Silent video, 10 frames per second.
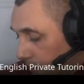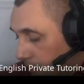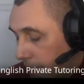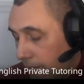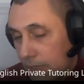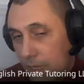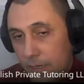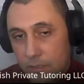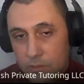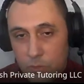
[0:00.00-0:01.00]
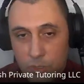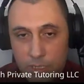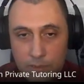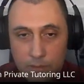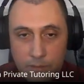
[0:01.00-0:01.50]
They are not
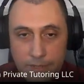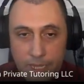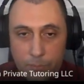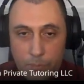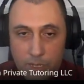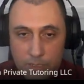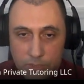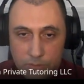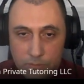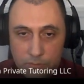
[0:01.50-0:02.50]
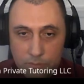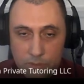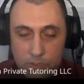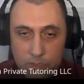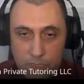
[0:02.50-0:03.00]
including third person
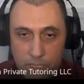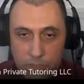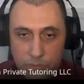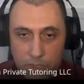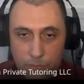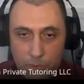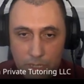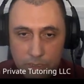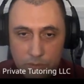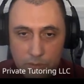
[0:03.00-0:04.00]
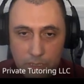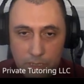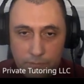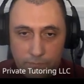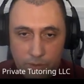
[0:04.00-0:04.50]
singular masculine
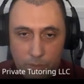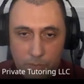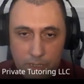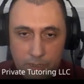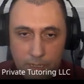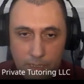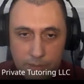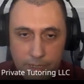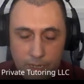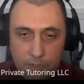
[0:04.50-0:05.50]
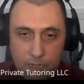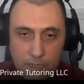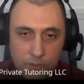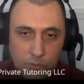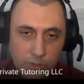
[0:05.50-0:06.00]
and feminine, and they are not
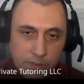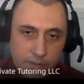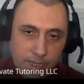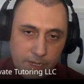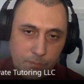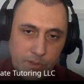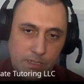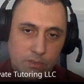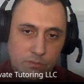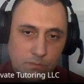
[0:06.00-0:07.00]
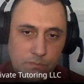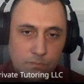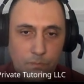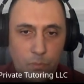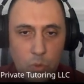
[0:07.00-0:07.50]
including third person
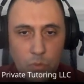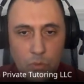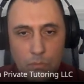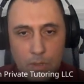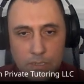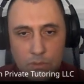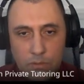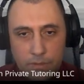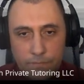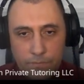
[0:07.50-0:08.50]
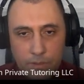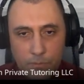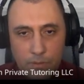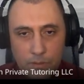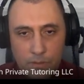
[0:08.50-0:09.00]
plural masculine
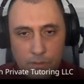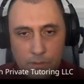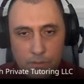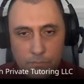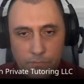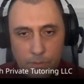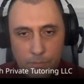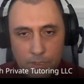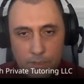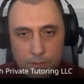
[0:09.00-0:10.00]
and feminine.